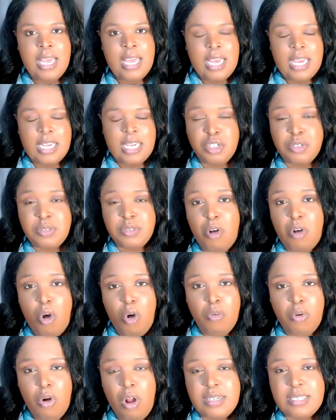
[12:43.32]
In terms of
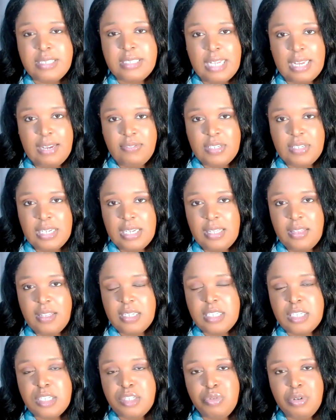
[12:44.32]
overall safety,
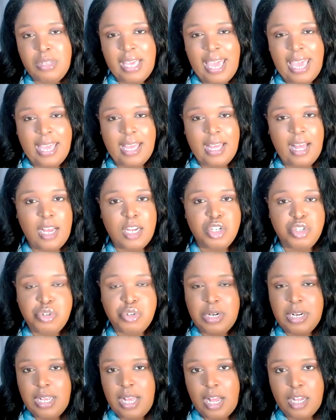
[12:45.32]
this is really a country
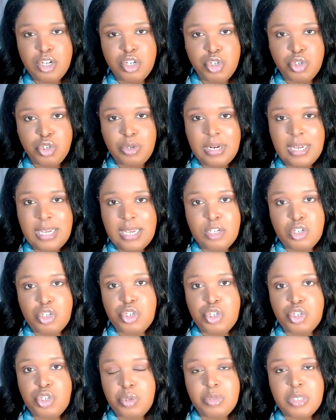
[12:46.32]
to country
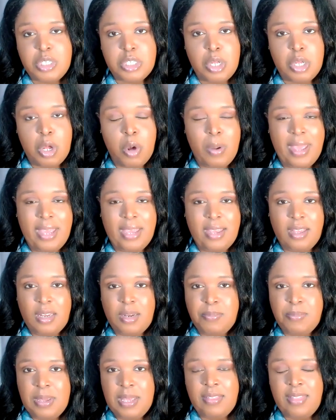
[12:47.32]
issue. So it could
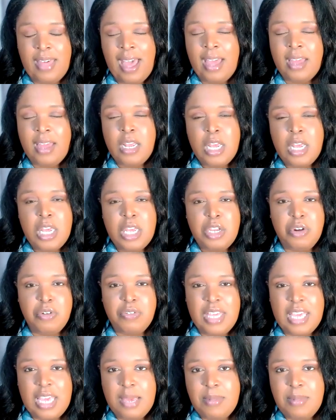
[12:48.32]
be that you're
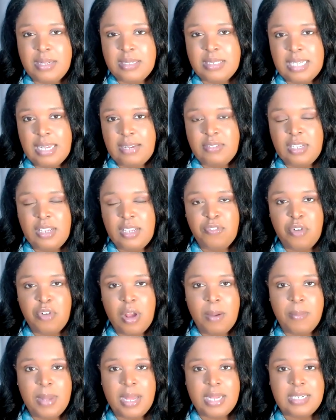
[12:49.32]
thinking about safety
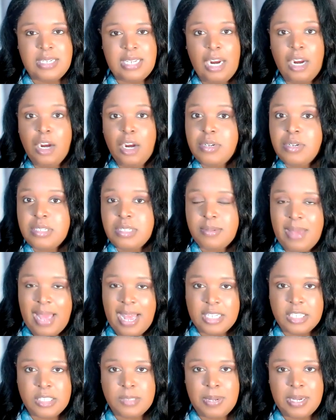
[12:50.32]
from a terrorism
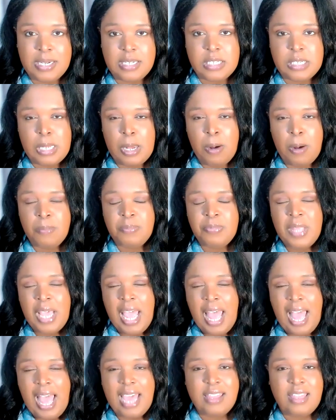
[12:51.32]
aspect. So
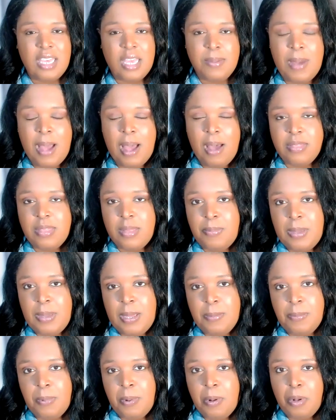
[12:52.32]
I think about the
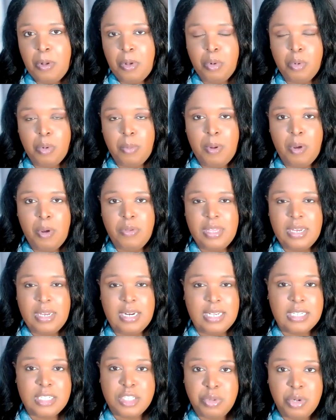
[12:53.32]
people who were both in
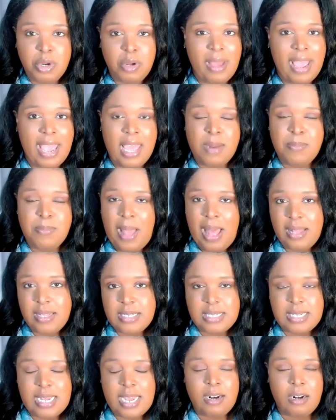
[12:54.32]
Israel and
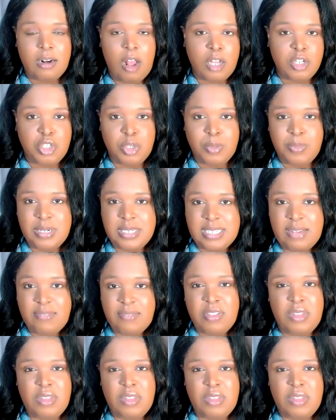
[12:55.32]
Palestine on October 7th.